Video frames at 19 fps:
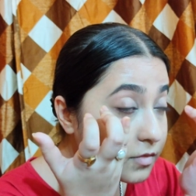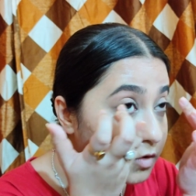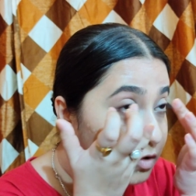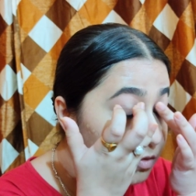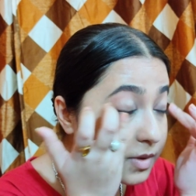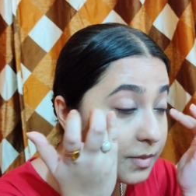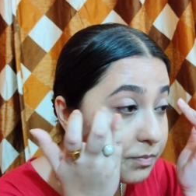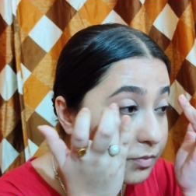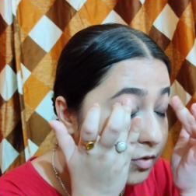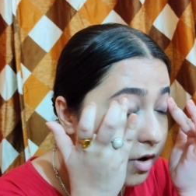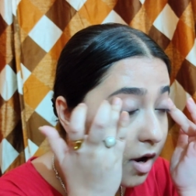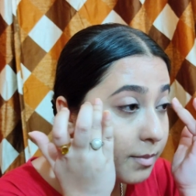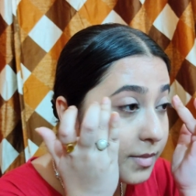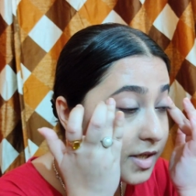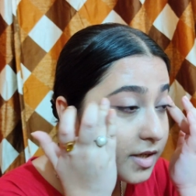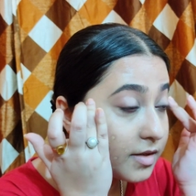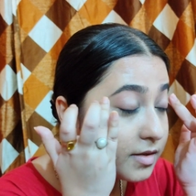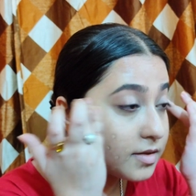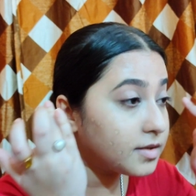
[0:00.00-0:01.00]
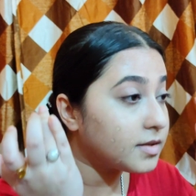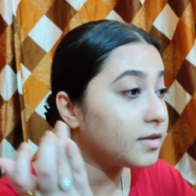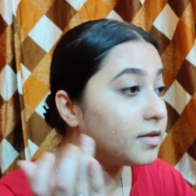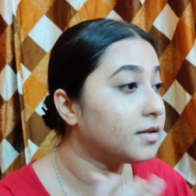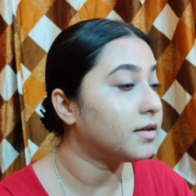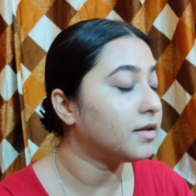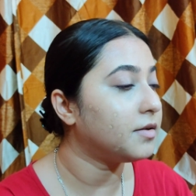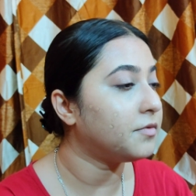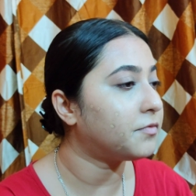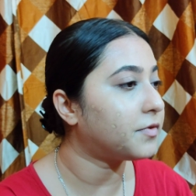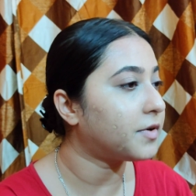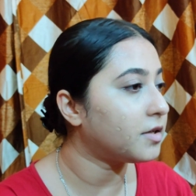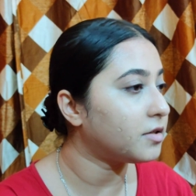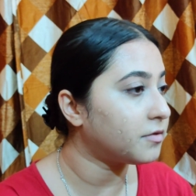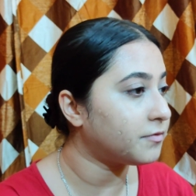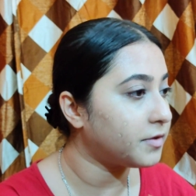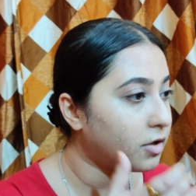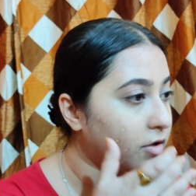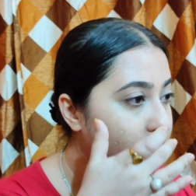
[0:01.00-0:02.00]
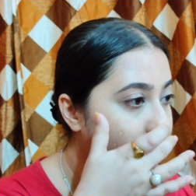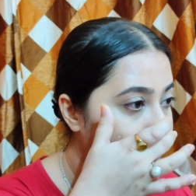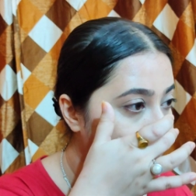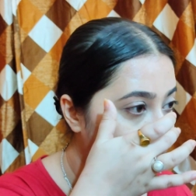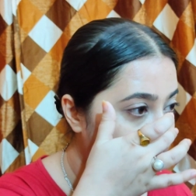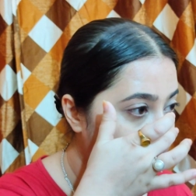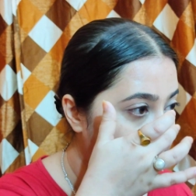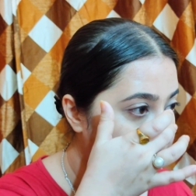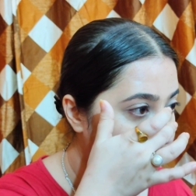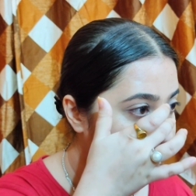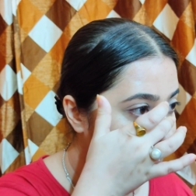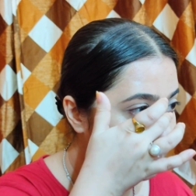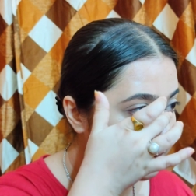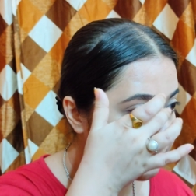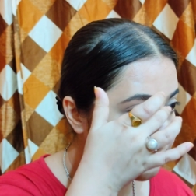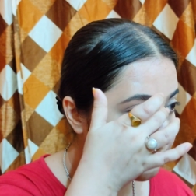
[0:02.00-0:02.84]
to be prominent in front of a lot of people.